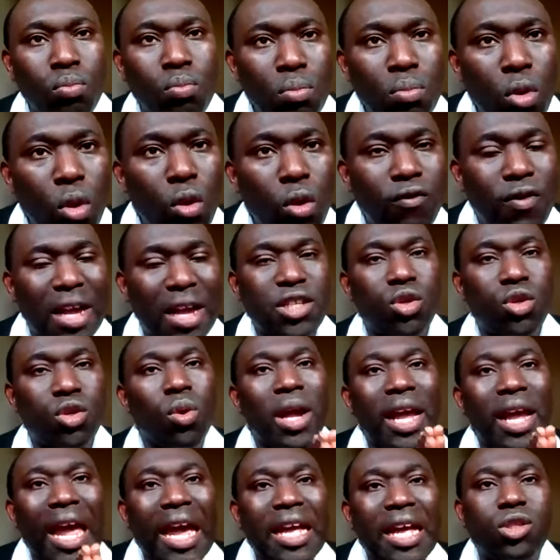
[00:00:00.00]
move, as
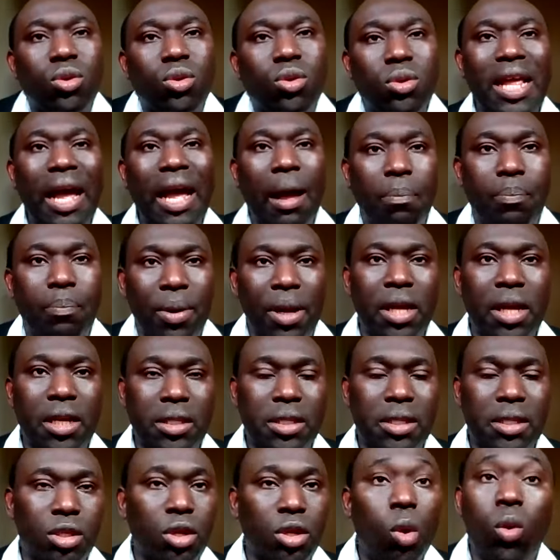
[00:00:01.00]
you get to that
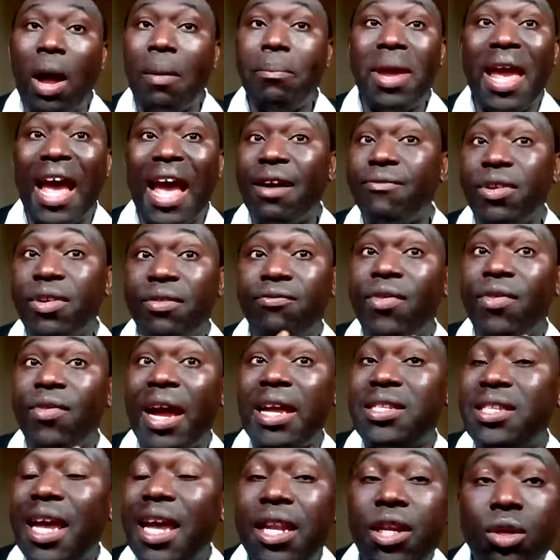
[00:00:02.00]
place, someone may have
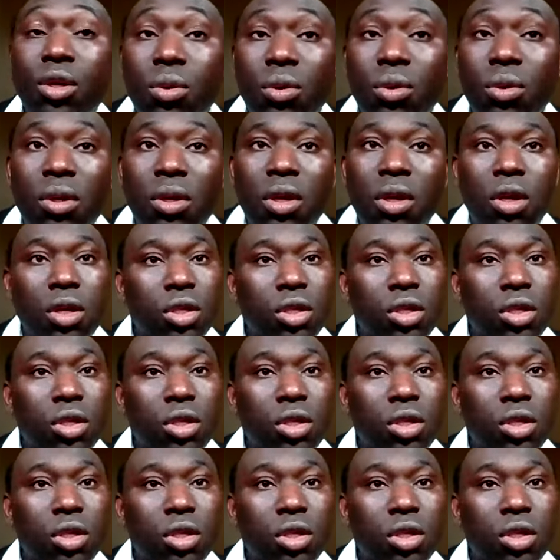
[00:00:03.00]
invited you,